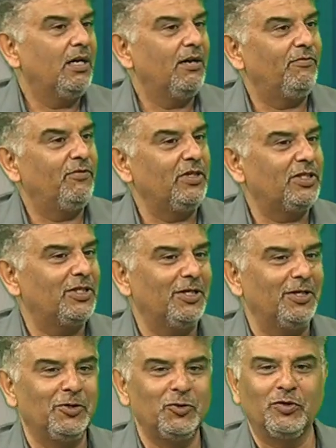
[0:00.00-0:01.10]
uh, which
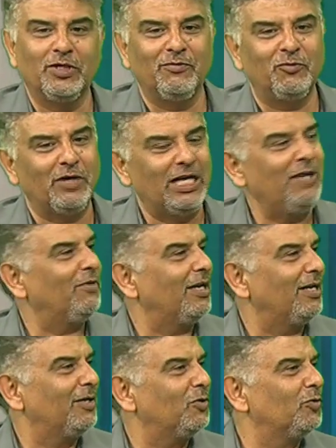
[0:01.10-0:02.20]
uh, you give to anyone